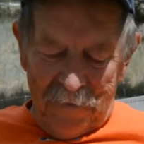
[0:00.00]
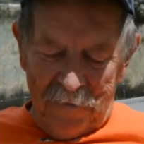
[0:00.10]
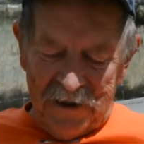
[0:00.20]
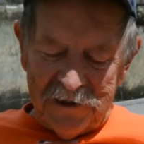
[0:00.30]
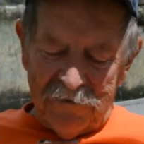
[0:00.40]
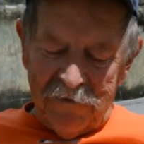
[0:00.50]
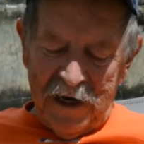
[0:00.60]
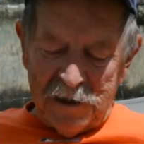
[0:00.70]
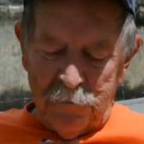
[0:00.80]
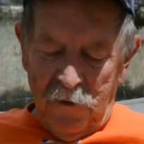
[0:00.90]
Mr.
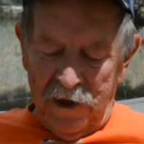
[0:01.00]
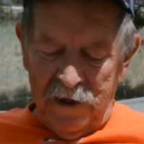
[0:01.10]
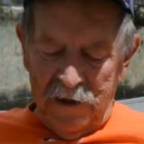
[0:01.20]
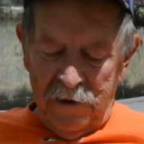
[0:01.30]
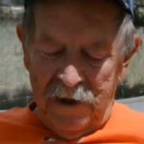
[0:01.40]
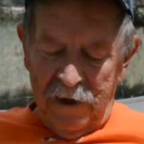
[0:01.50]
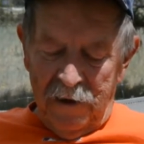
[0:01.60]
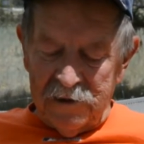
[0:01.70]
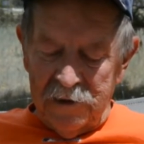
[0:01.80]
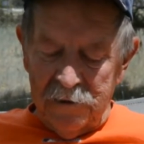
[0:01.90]
Rex pointed
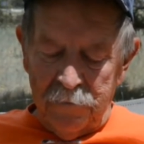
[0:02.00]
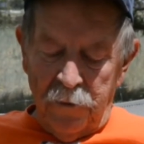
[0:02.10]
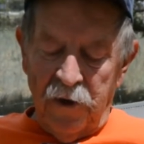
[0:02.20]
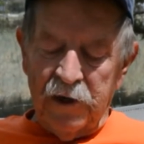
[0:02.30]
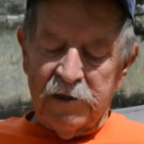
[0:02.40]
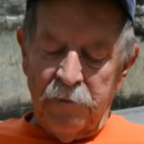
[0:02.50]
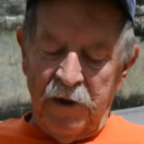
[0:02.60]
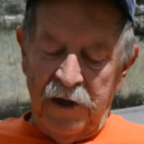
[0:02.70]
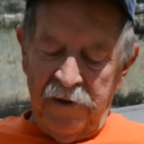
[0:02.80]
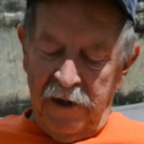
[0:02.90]
to
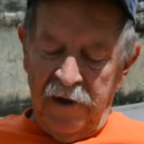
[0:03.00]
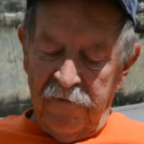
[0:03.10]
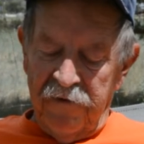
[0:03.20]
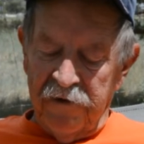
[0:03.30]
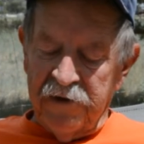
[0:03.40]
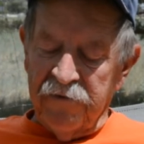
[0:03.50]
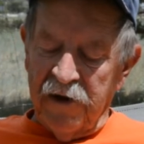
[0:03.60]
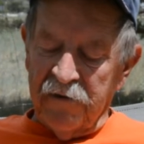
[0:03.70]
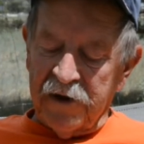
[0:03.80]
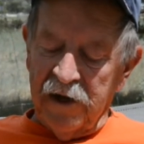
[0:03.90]
me the
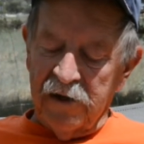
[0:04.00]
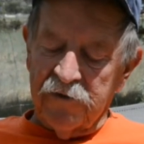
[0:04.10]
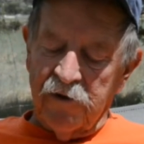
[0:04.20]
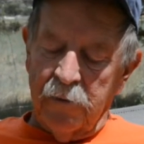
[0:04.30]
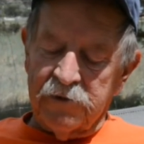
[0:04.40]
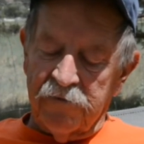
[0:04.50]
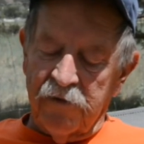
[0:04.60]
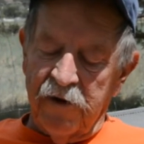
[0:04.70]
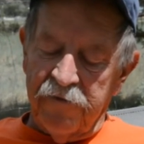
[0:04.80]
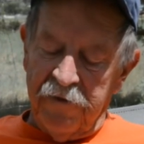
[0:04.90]
55-gallon drums of
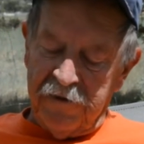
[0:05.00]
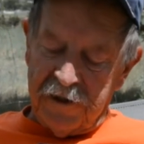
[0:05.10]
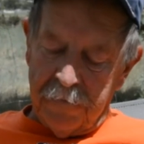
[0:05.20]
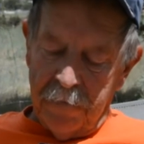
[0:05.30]
refuse.